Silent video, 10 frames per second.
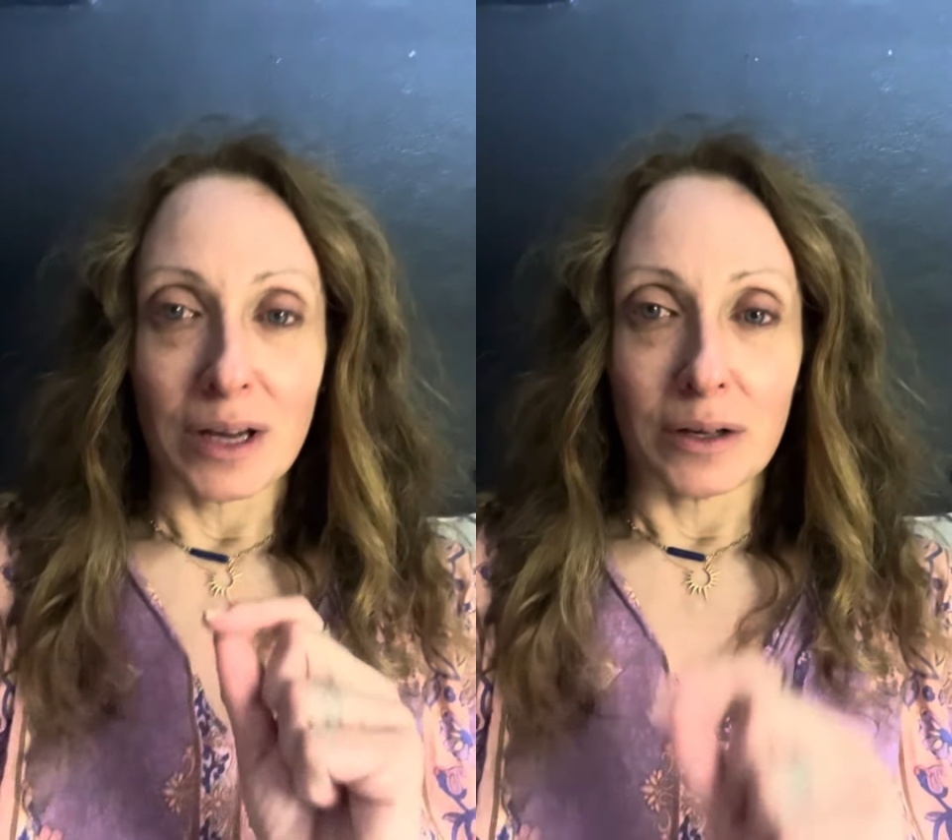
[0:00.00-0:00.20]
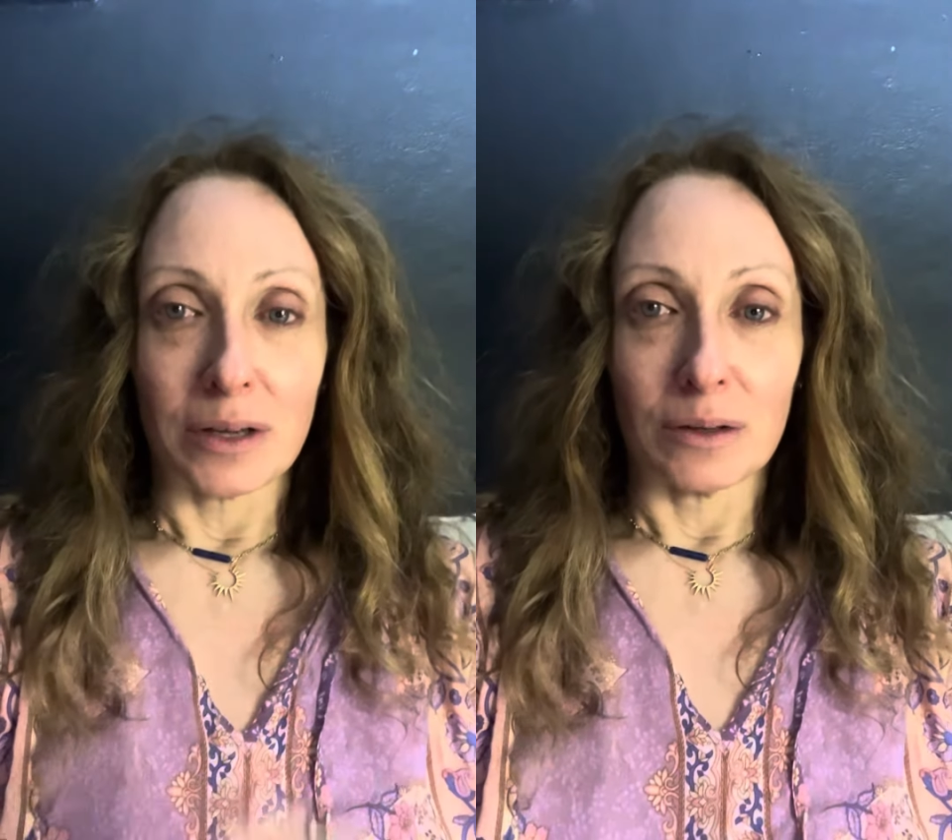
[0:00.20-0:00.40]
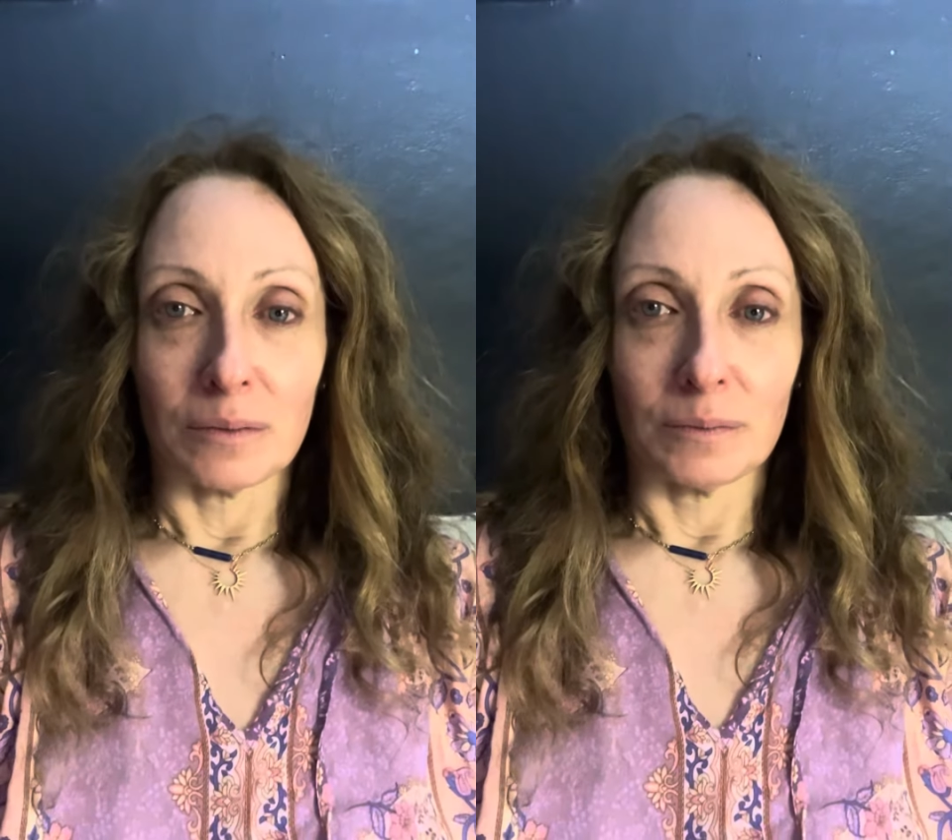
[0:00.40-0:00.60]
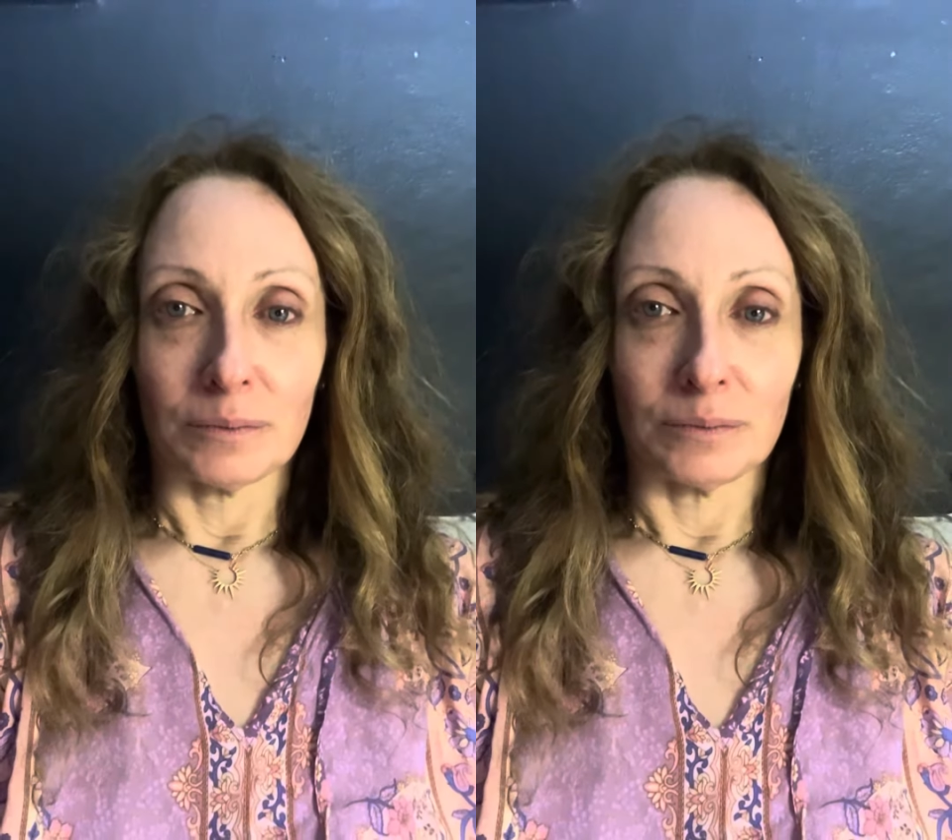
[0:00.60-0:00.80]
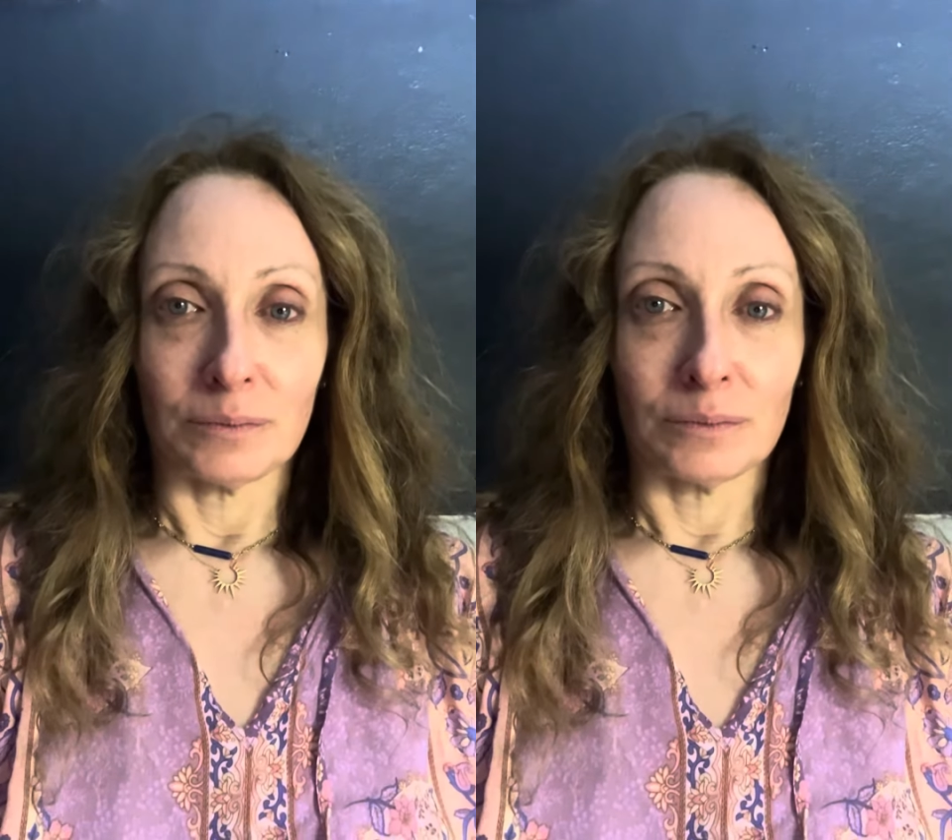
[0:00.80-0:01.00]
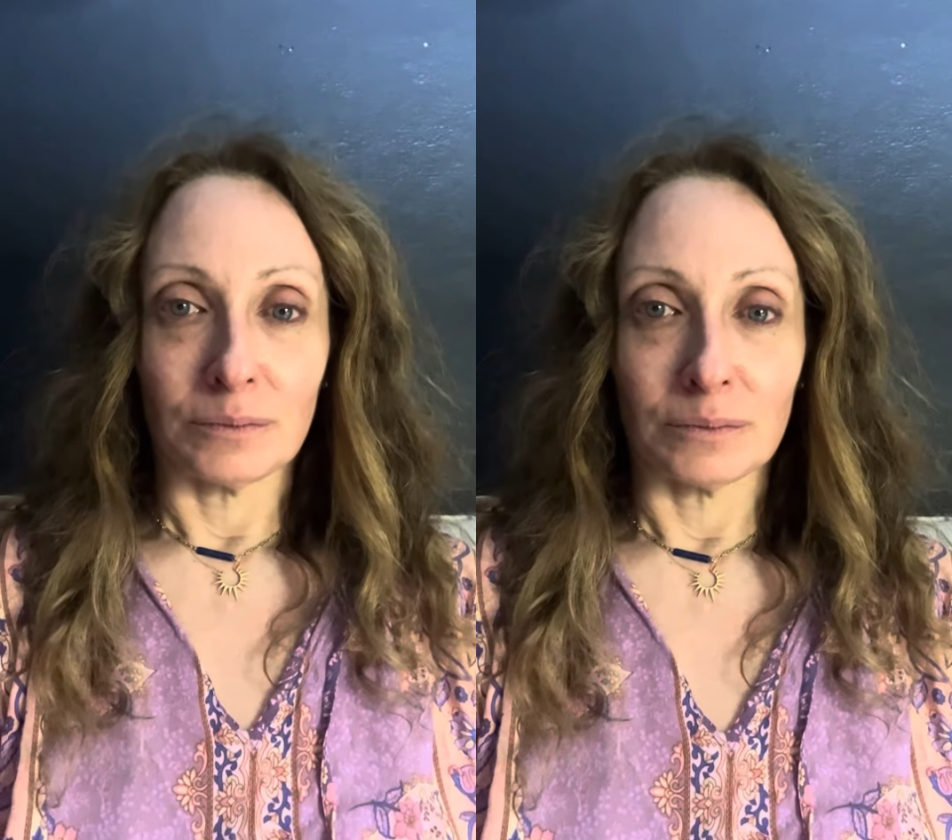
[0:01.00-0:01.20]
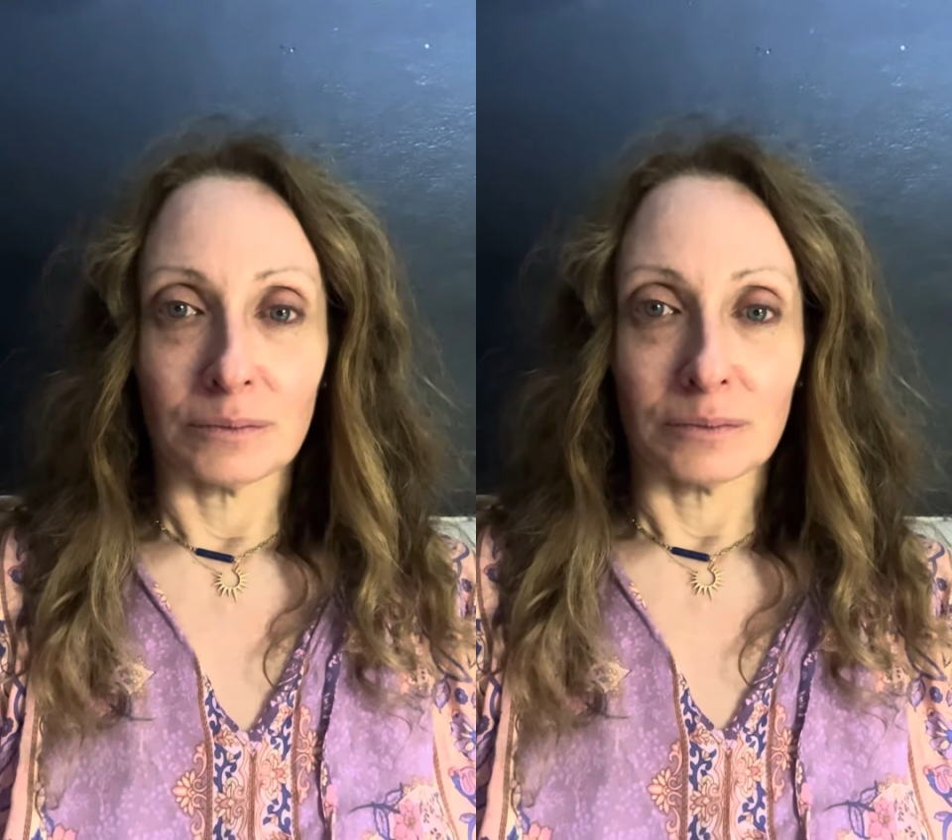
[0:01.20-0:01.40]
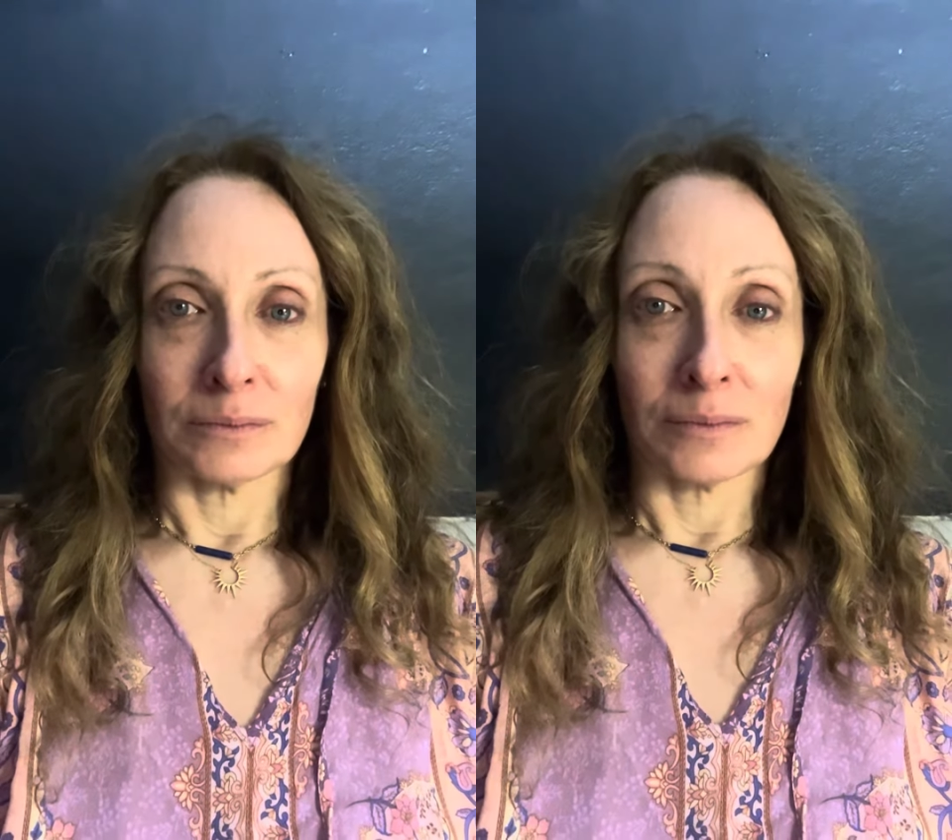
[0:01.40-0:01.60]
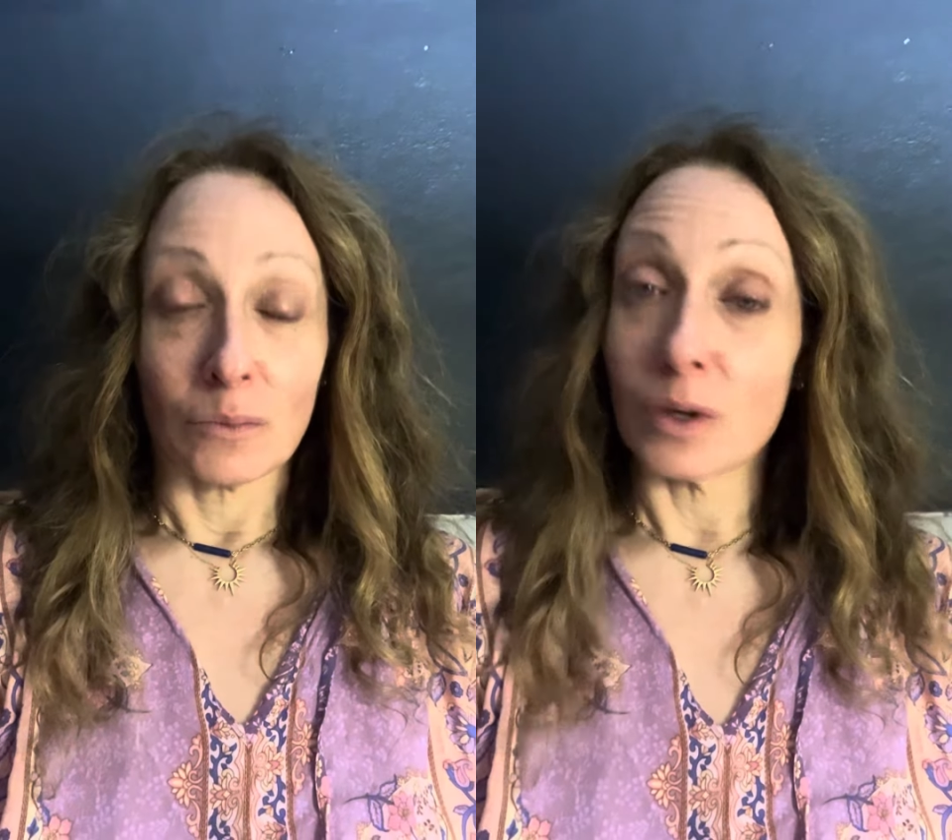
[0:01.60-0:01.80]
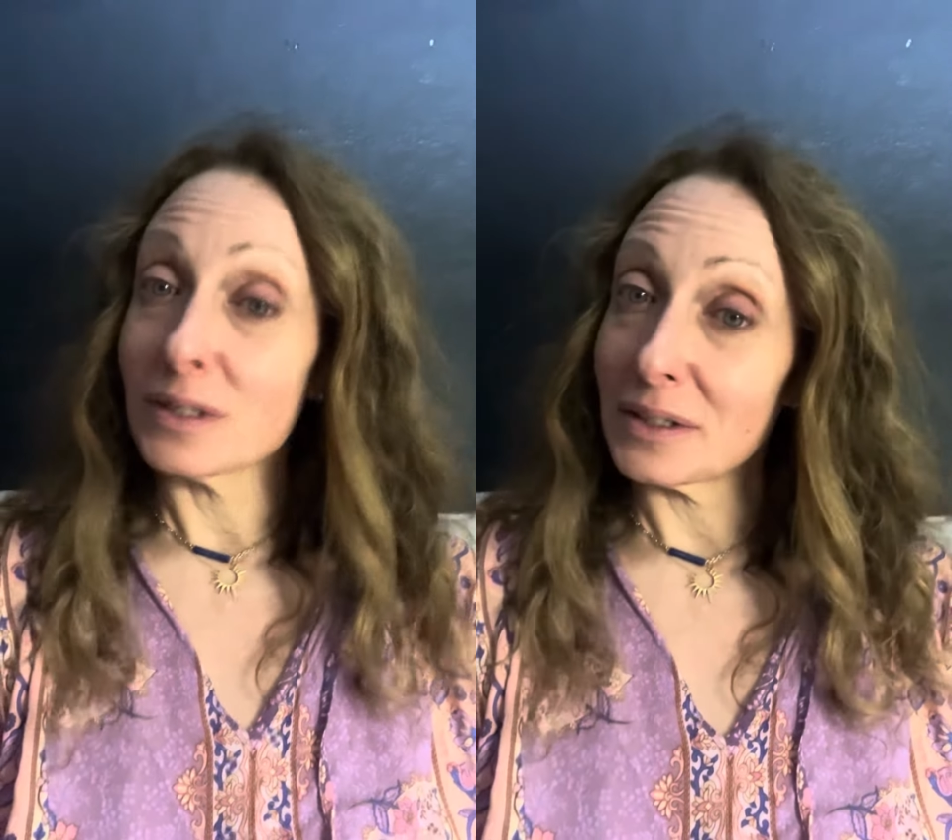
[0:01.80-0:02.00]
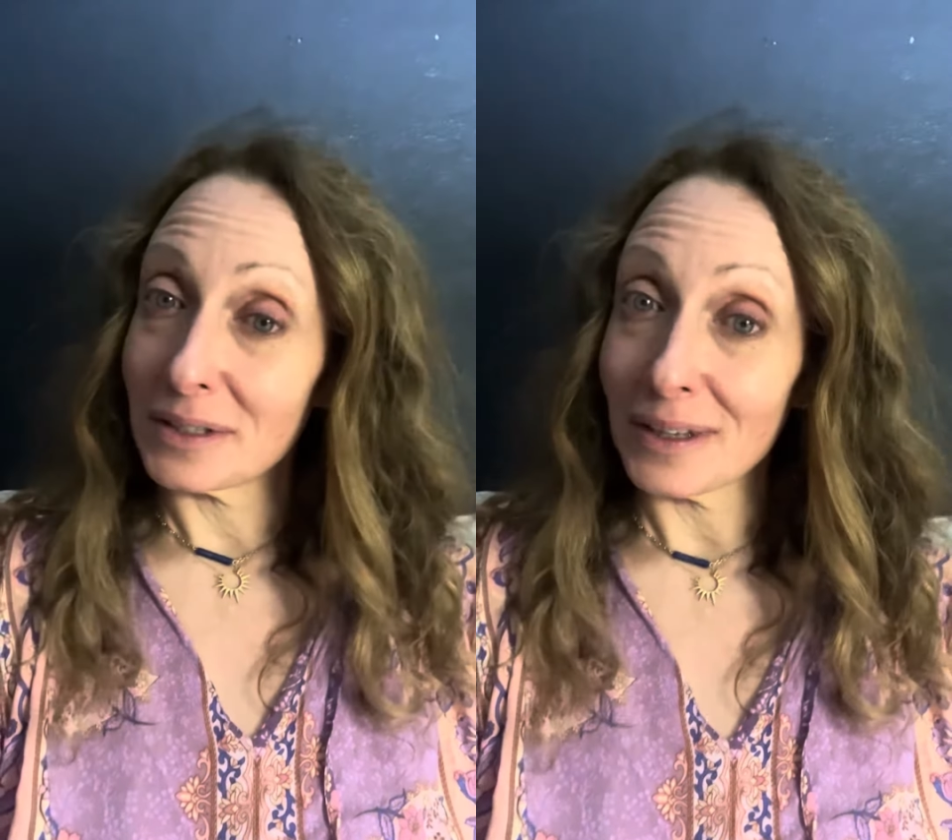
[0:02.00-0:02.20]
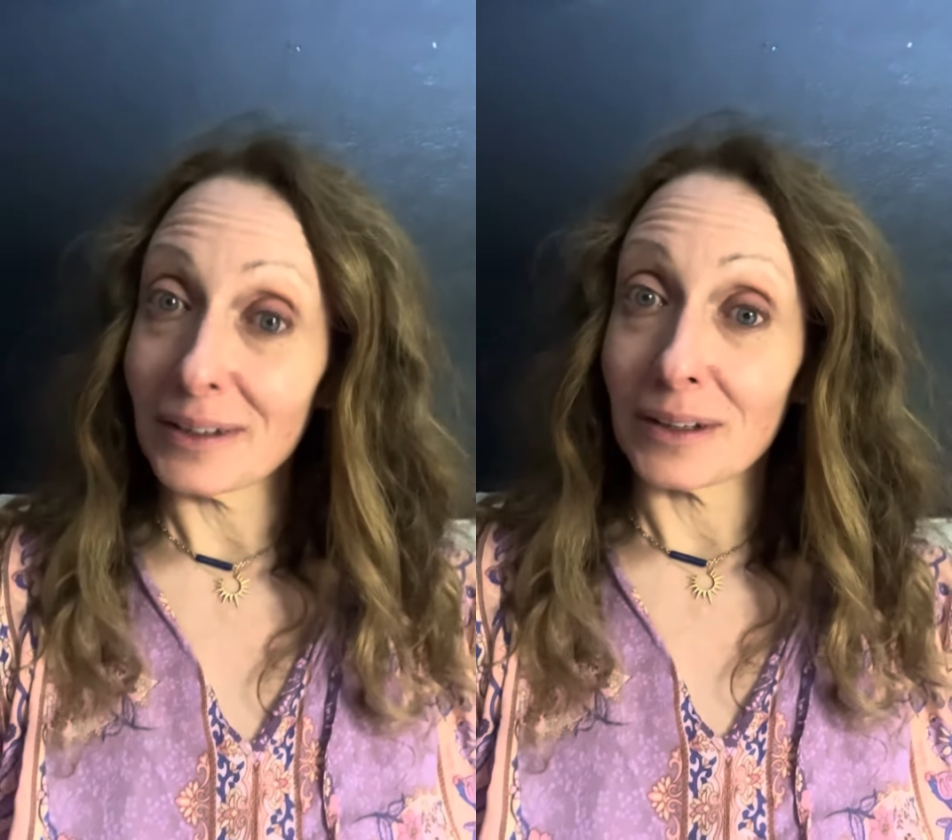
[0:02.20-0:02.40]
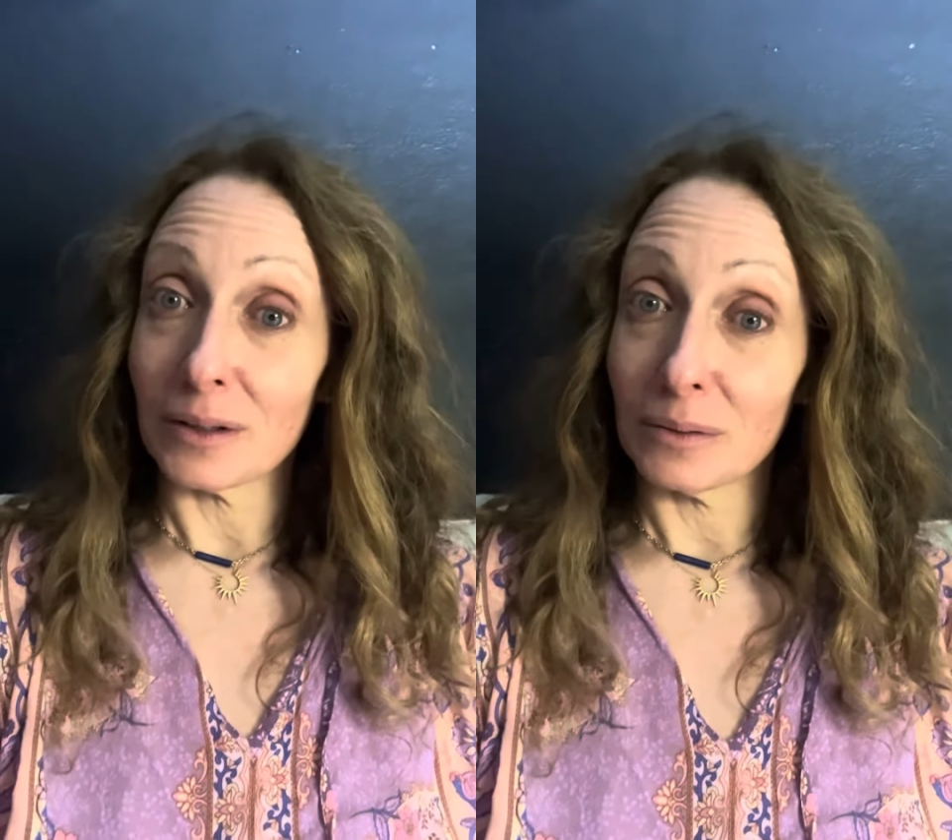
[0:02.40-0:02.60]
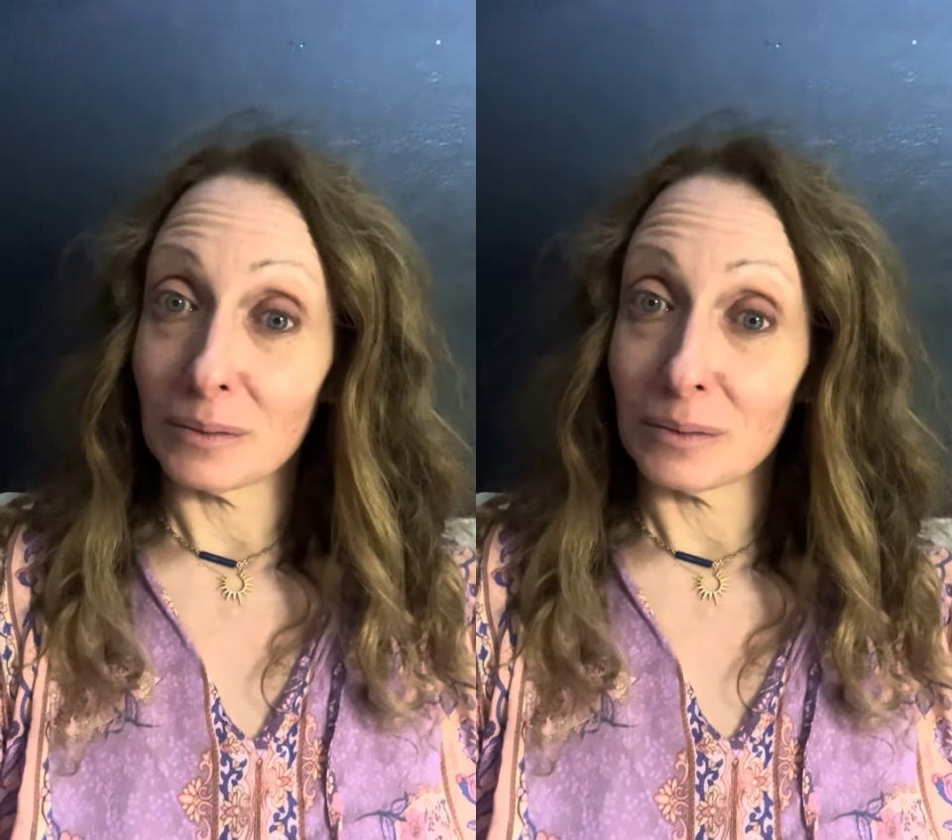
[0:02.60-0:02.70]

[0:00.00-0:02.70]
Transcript: you? What is it telling you?